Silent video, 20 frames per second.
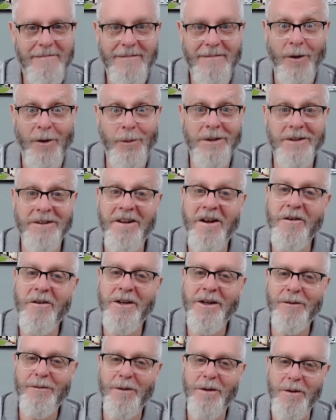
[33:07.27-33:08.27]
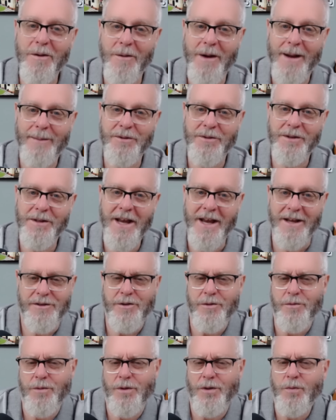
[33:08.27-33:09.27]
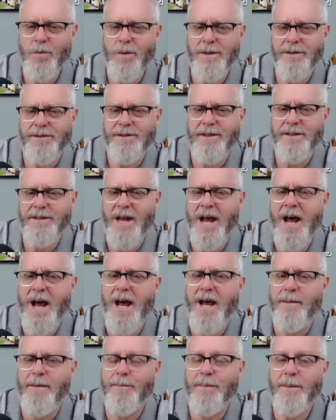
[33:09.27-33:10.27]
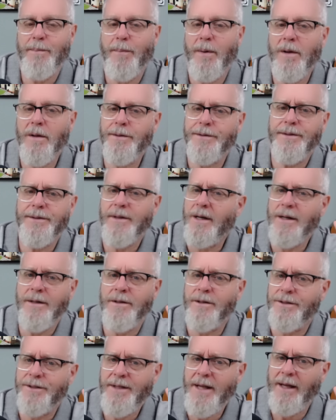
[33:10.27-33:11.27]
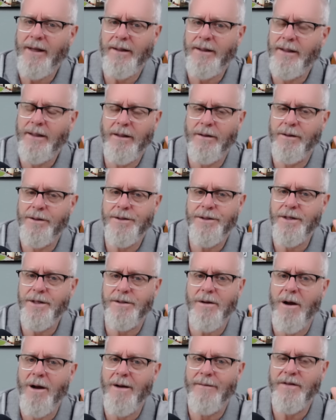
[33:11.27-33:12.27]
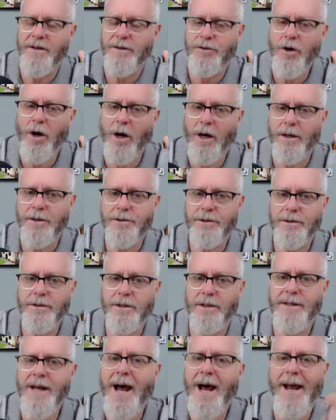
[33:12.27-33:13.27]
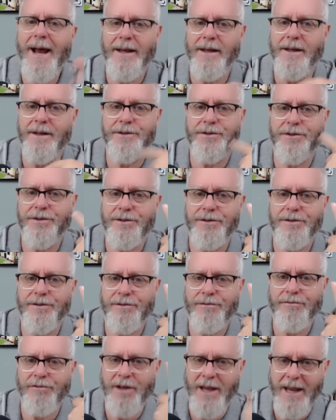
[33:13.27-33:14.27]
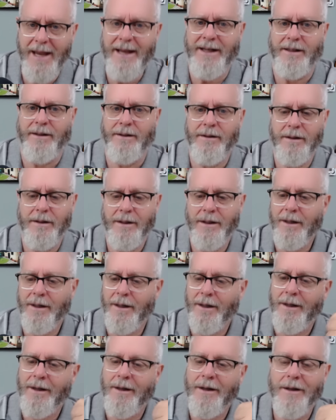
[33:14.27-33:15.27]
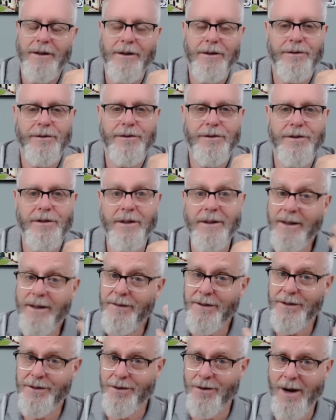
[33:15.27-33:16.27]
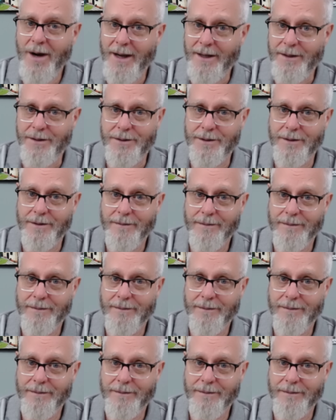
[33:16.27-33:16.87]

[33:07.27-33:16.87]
Are we longing for the rapture? Yes. Who wants to die? But Paul's understanding here is just off the charts. To die is gain. To live is Christ.